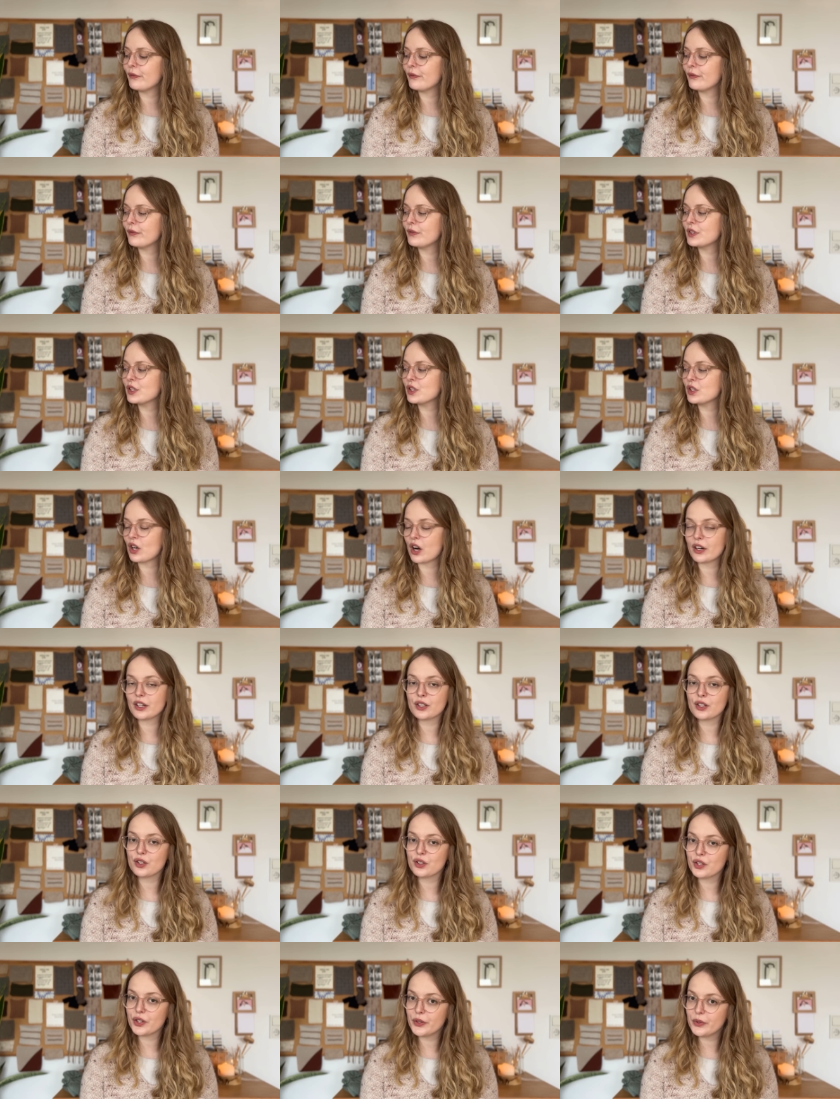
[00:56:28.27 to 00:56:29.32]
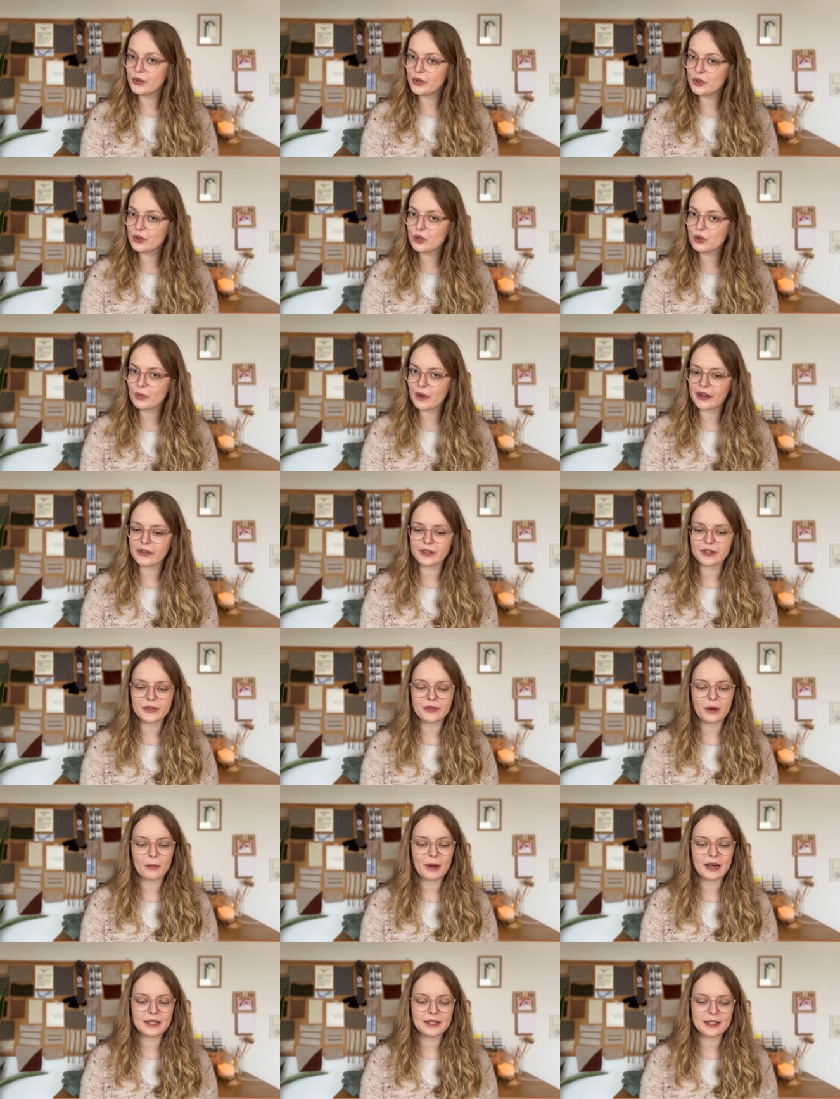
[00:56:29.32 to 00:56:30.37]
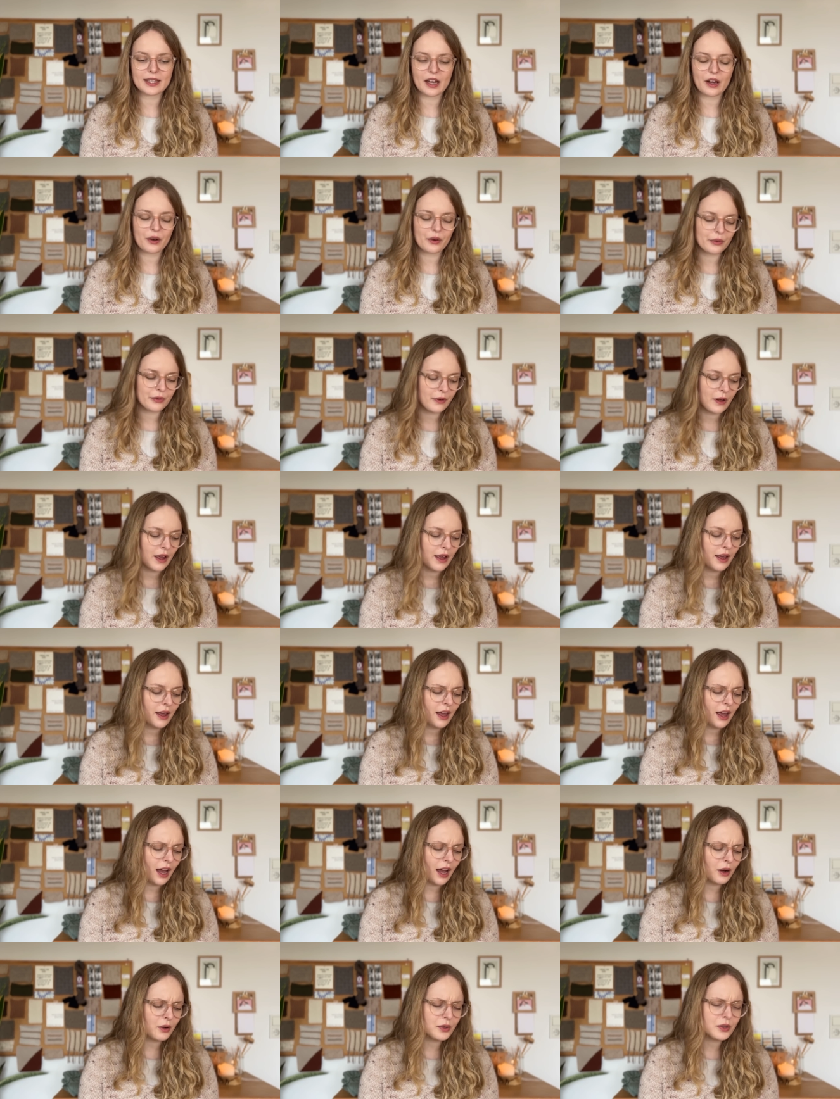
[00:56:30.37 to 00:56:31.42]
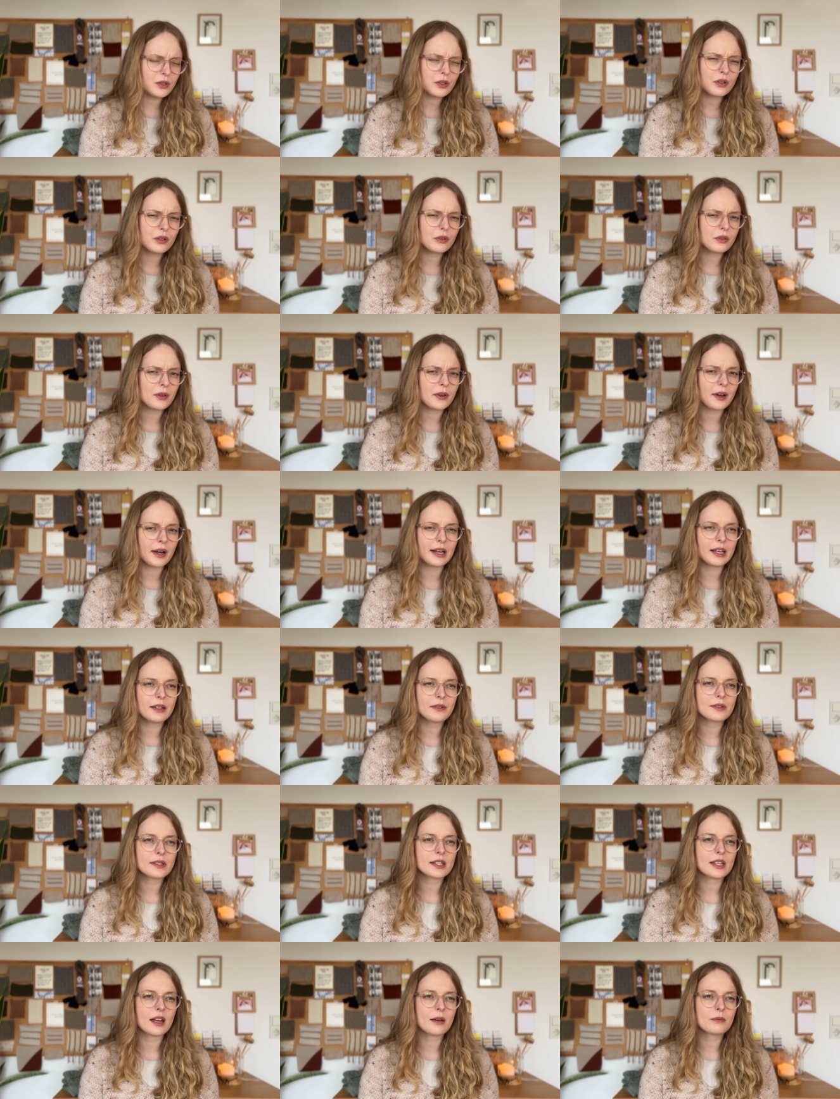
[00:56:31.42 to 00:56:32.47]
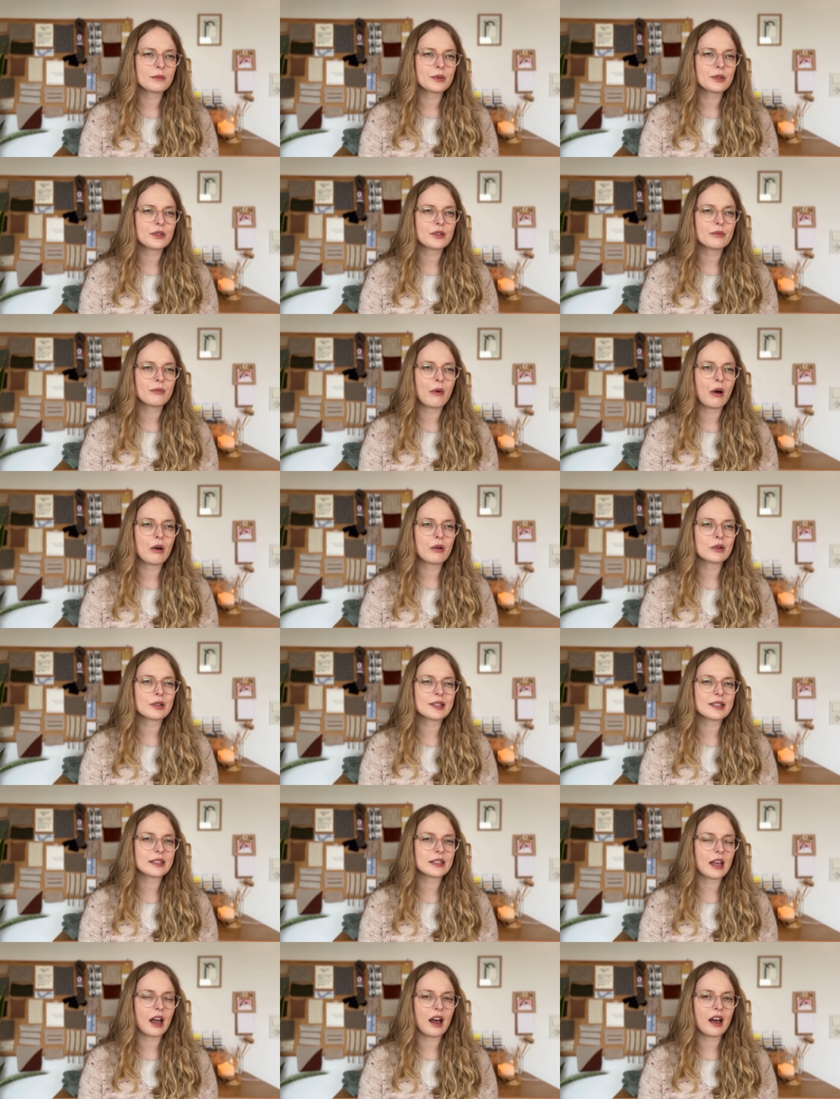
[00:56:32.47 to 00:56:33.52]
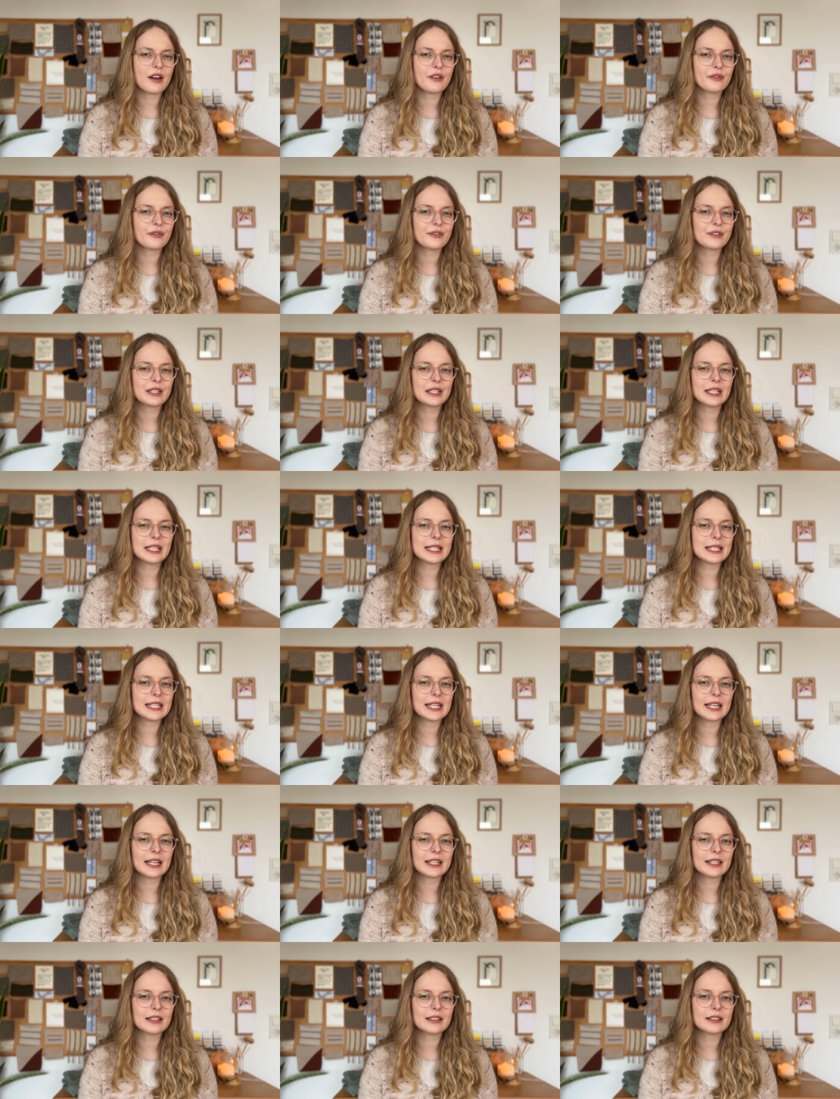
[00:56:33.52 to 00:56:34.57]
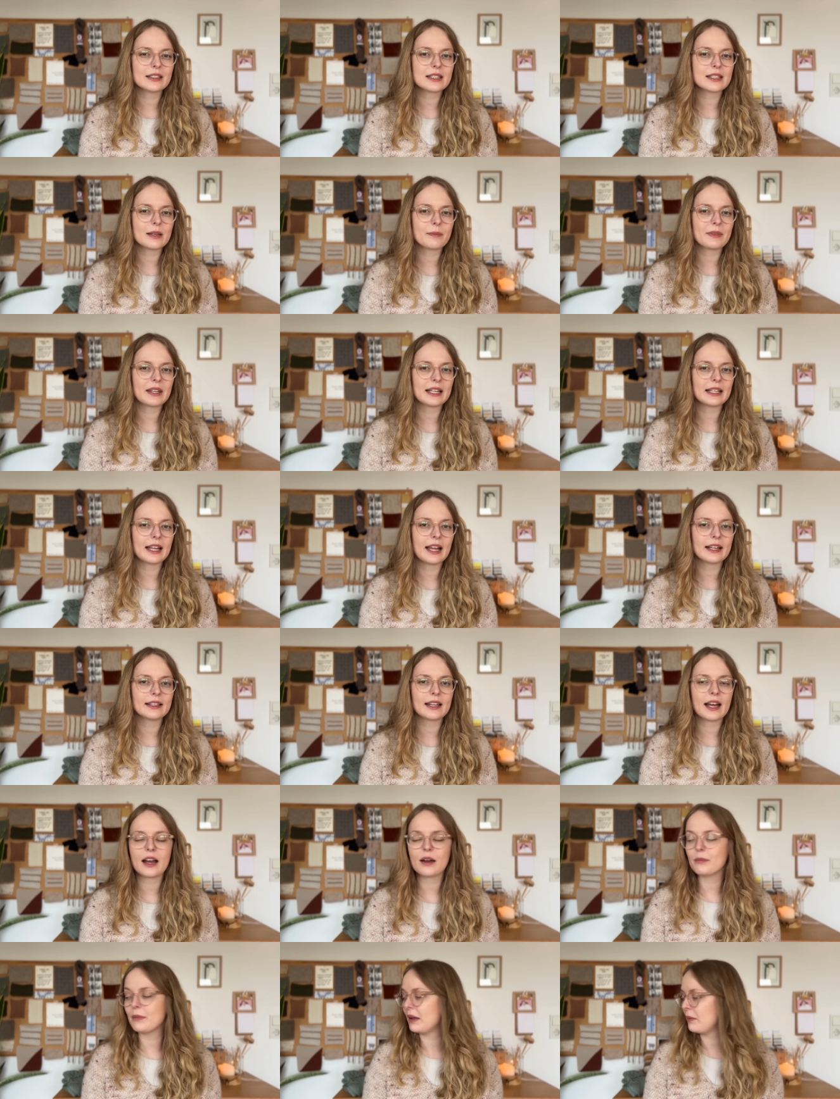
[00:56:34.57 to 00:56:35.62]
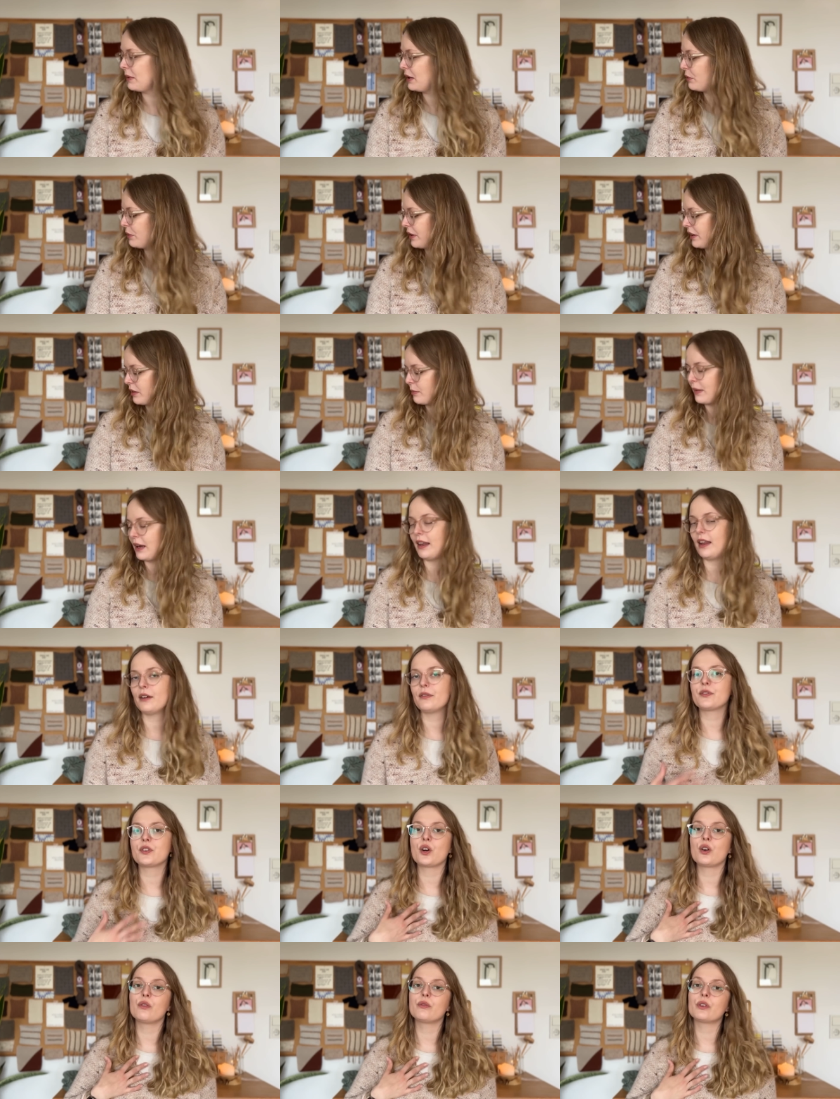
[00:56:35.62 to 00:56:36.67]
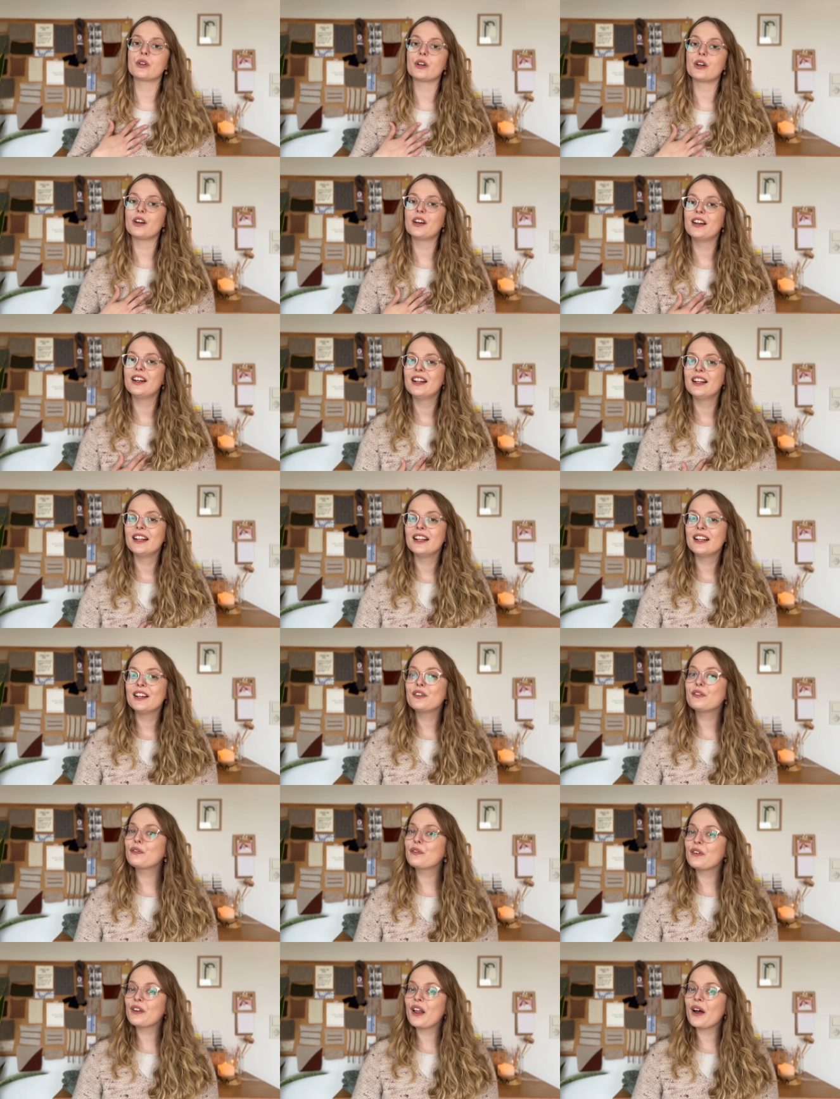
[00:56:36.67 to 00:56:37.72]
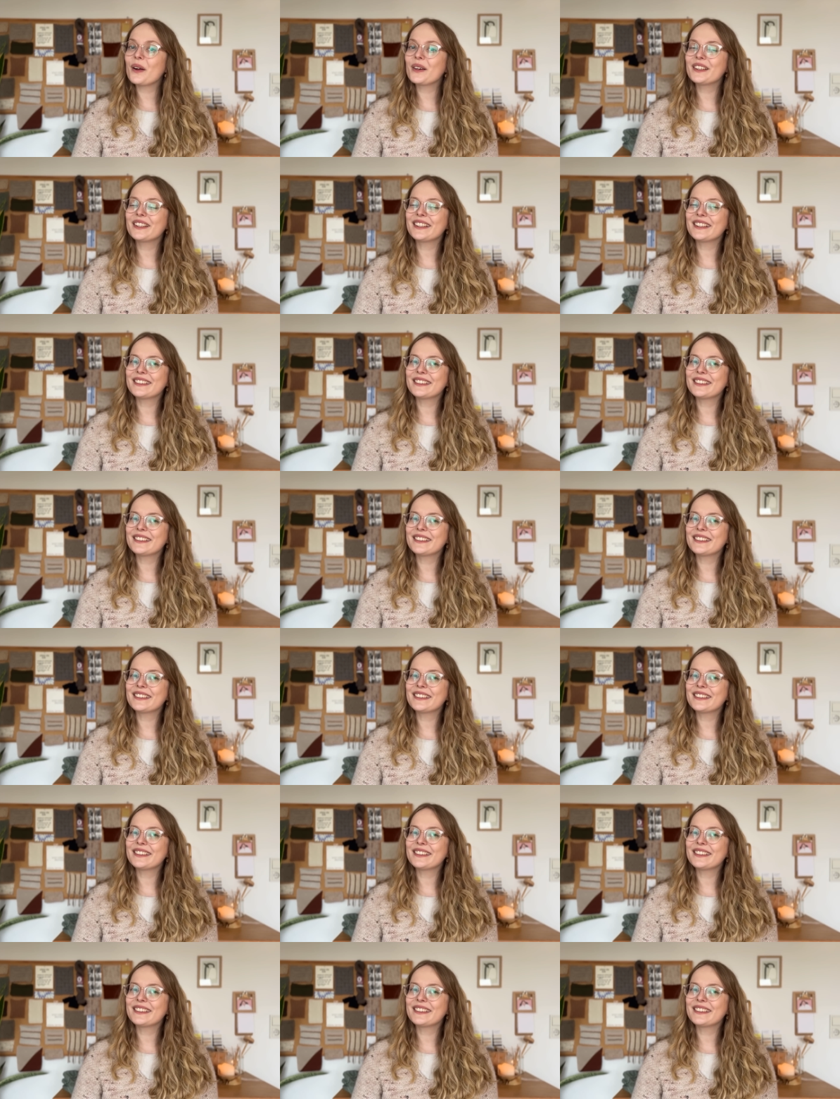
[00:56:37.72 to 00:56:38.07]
start 2 new sweaters for myself. I also crave some smaller scarf knitting, something like that, maybe with my leftover flock